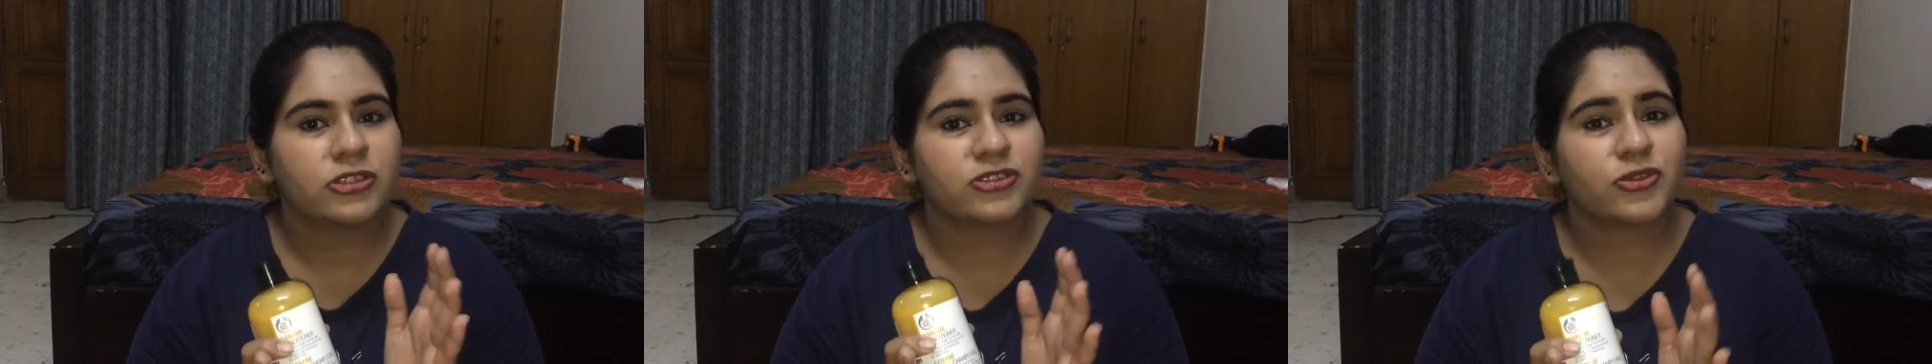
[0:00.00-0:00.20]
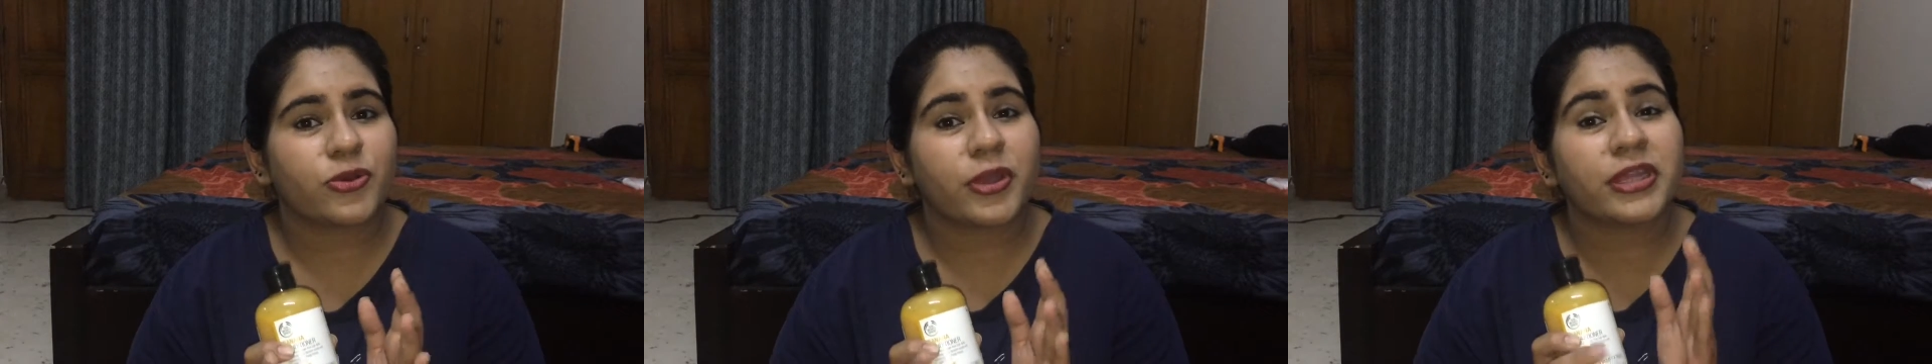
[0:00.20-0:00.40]

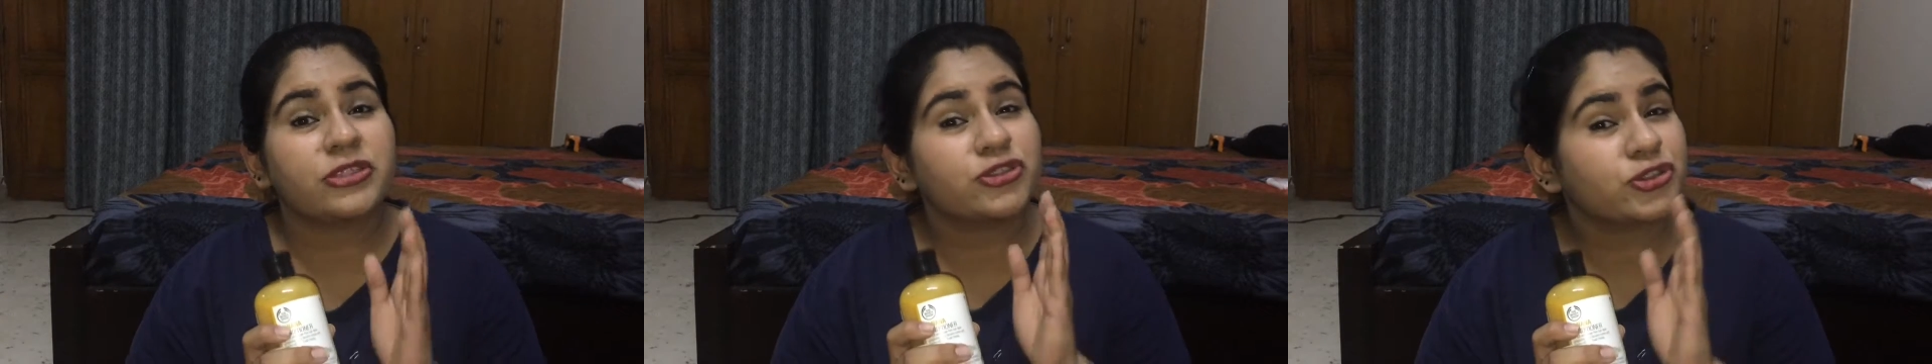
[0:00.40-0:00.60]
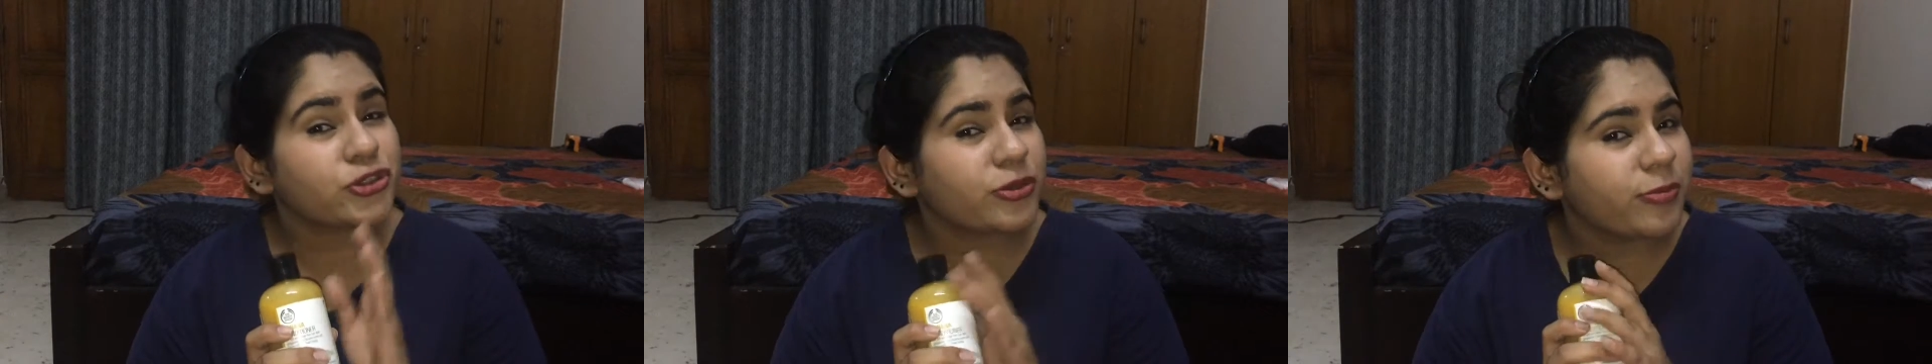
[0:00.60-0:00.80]
so
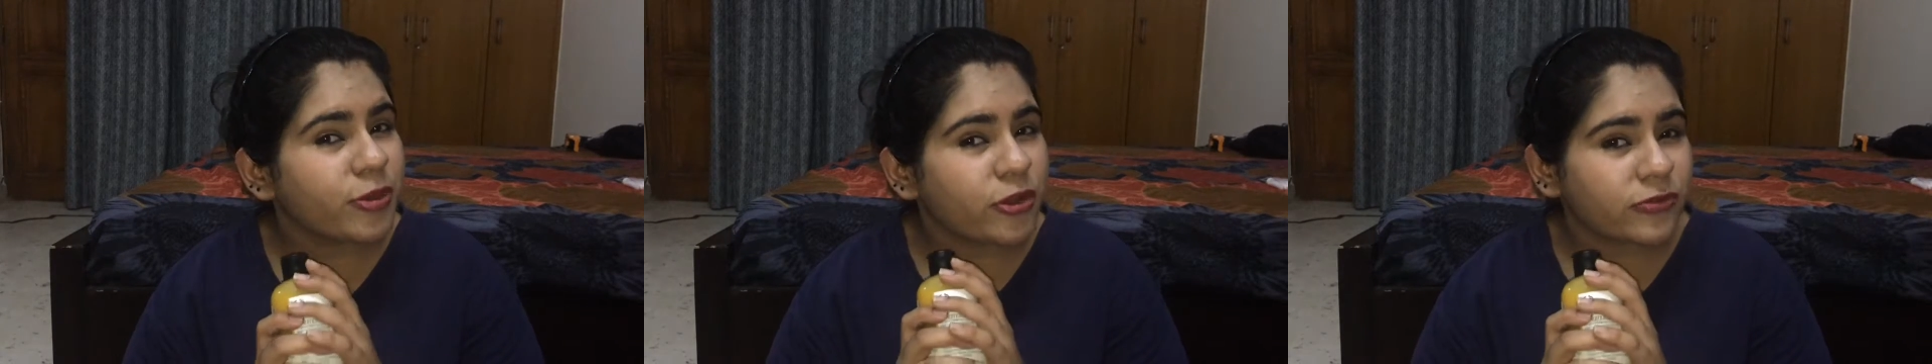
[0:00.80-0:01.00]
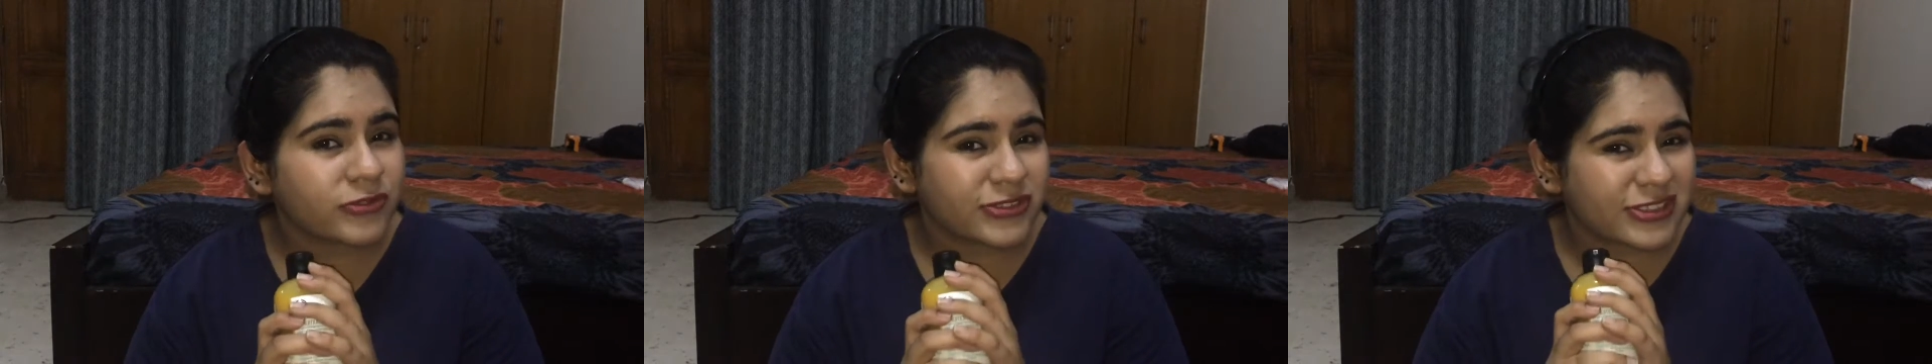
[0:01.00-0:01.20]
it should
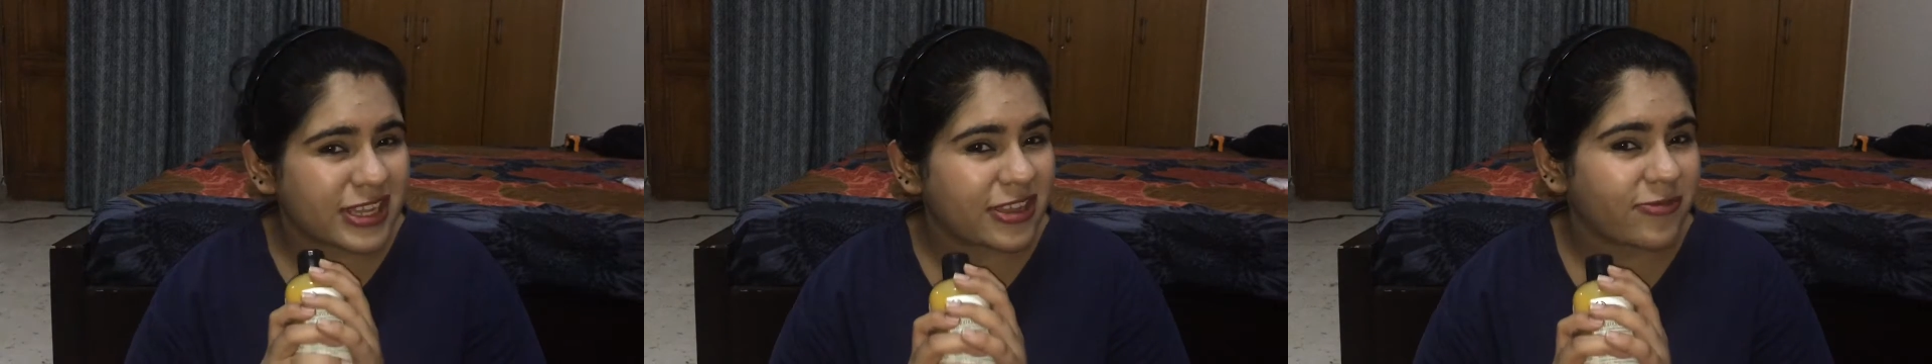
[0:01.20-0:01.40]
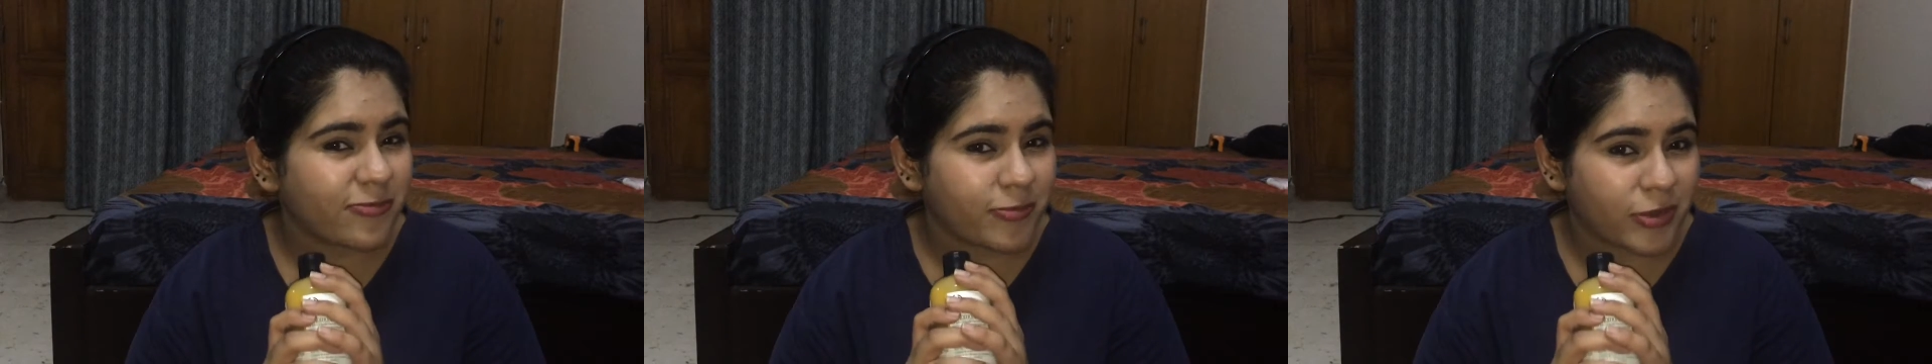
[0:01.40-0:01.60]
be of
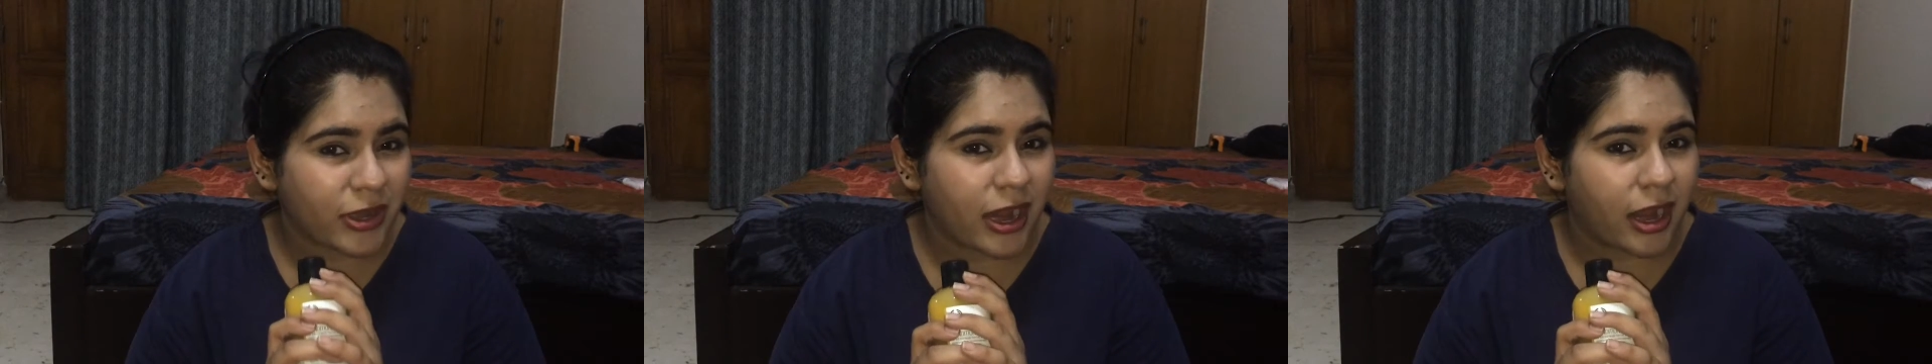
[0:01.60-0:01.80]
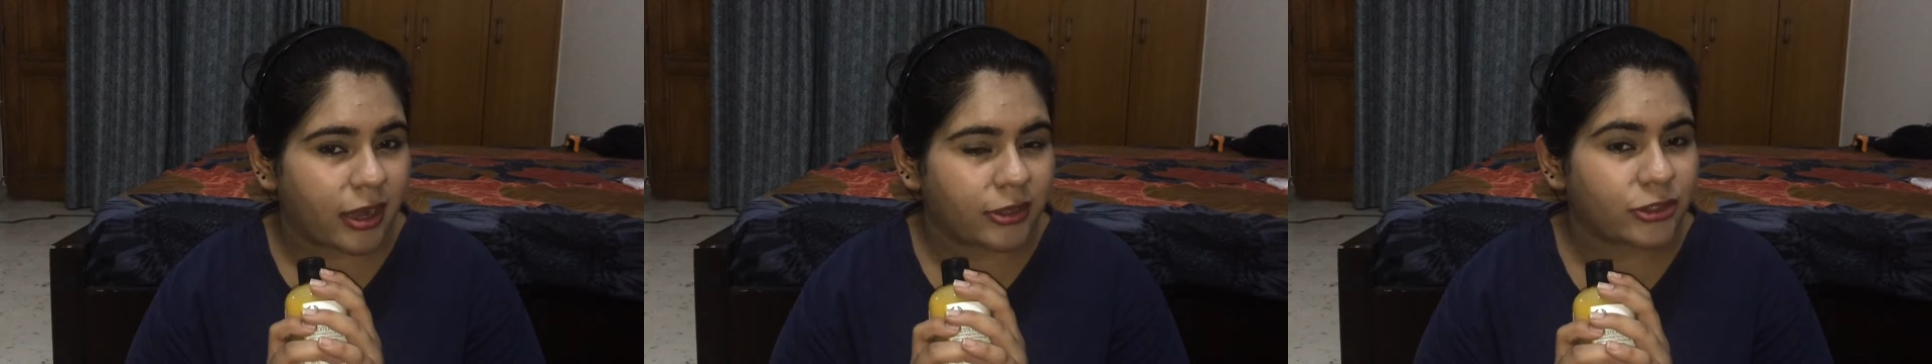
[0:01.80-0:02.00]
same
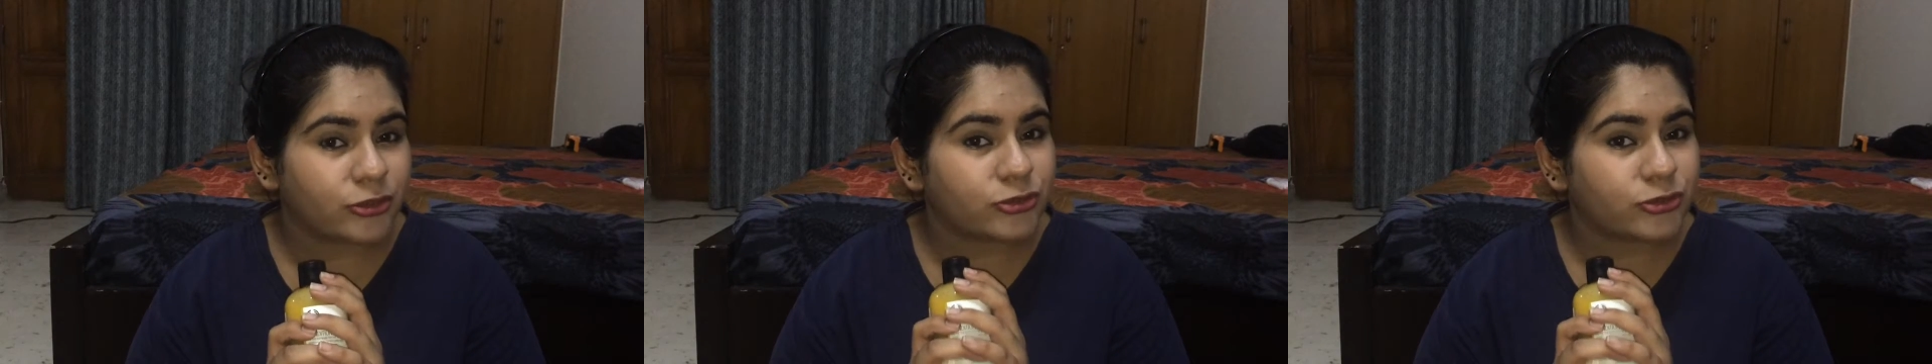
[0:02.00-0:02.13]
brand.